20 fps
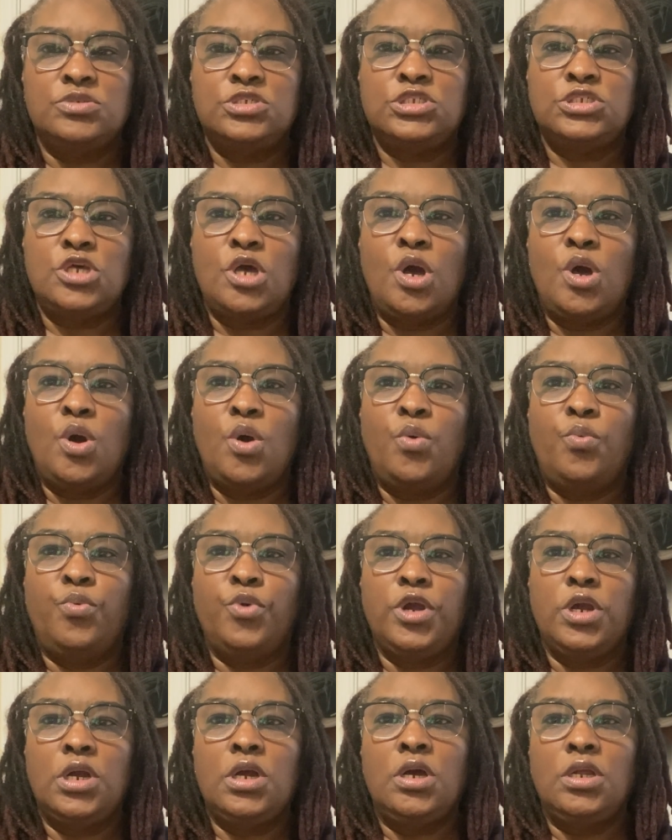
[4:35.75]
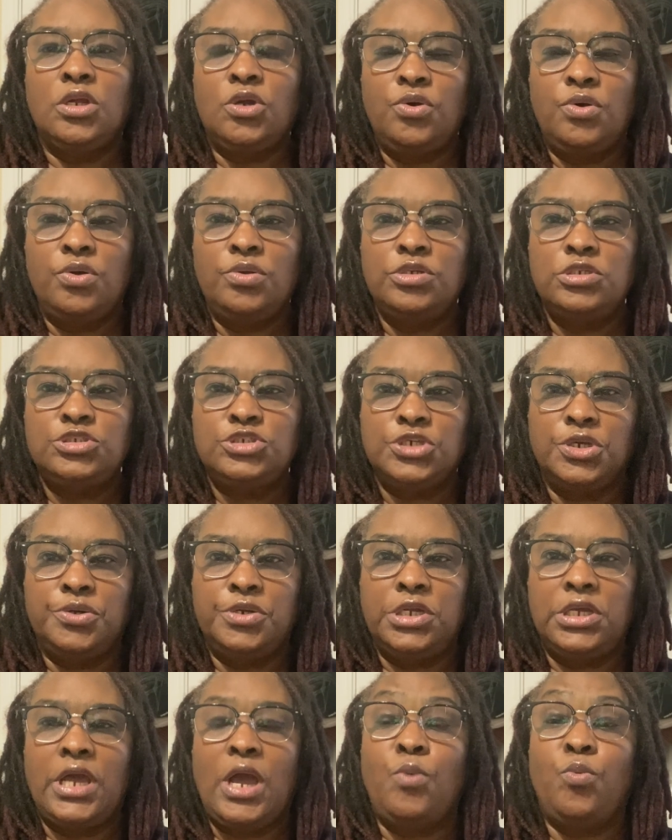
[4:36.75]
So we're going to go on a
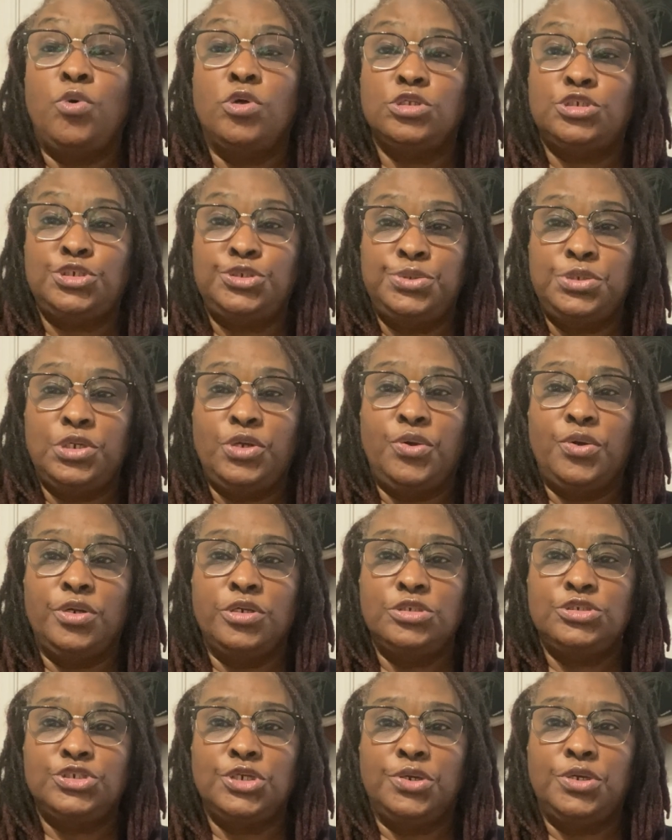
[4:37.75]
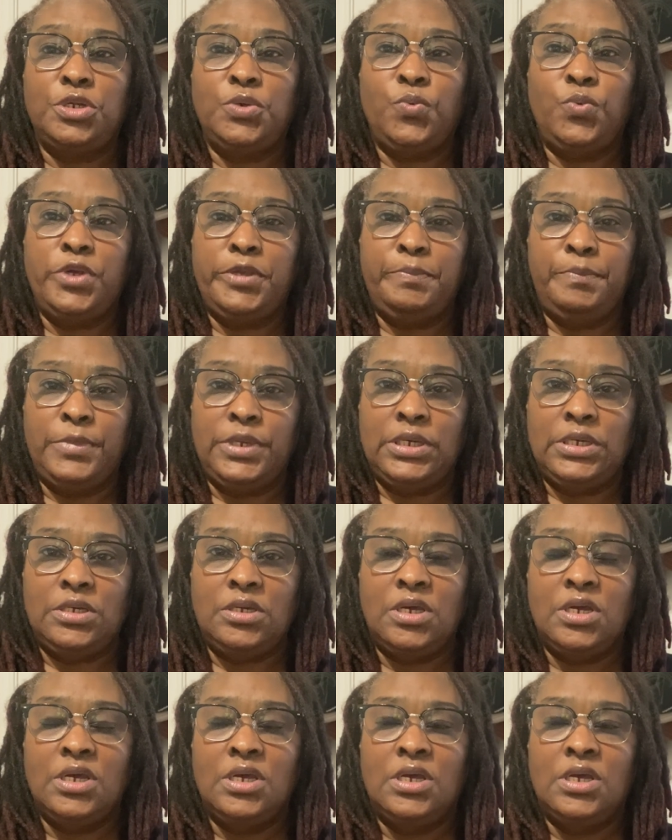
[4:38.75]
journey. I want you to go on a journey with me